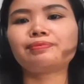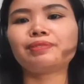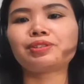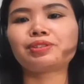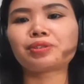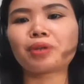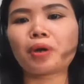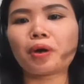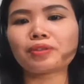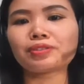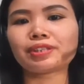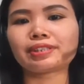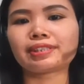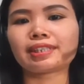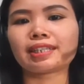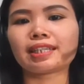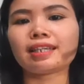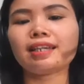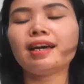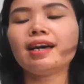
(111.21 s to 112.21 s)

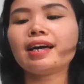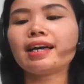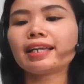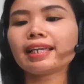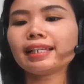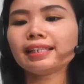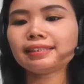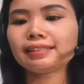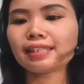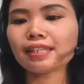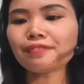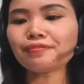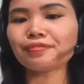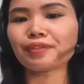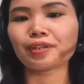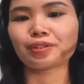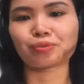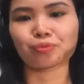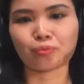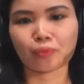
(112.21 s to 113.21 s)
viscosity in
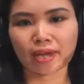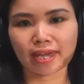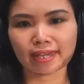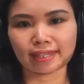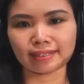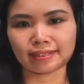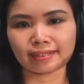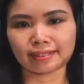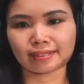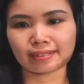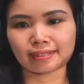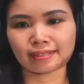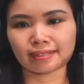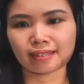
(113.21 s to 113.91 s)
different ways.